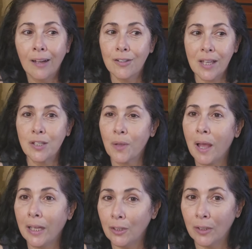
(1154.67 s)
because that's
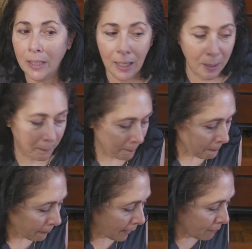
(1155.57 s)
how I look at it,
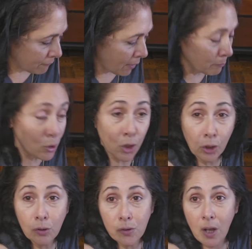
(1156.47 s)
from
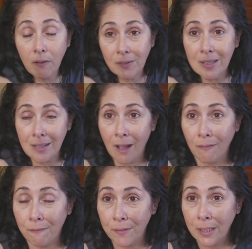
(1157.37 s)
Journal of the
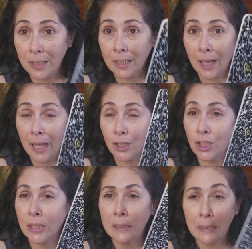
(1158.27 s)
Self. And
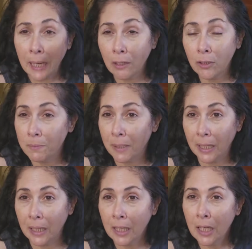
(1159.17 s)
she nailed
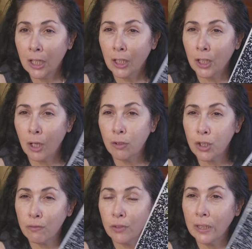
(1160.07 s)
me, you know,
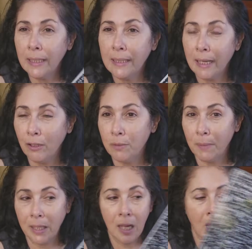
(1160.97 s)
she really nailed
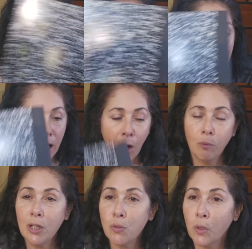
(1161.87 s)
me. I
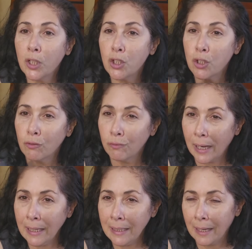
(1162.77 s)
always wanted to
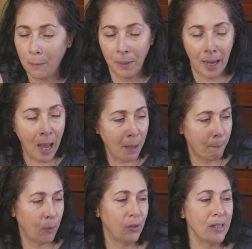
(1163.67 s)
write, and I went out
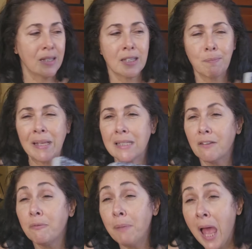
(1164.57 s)
and bought these
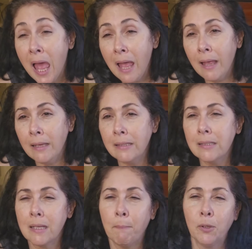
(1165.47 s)
expensive
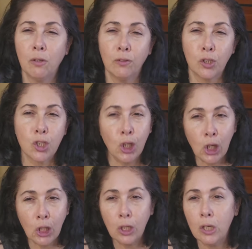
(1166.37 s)
pens and beautiful
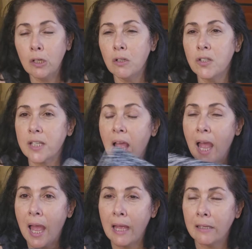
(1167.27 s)
journals,
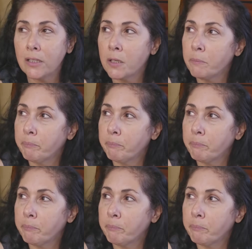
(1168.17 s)
and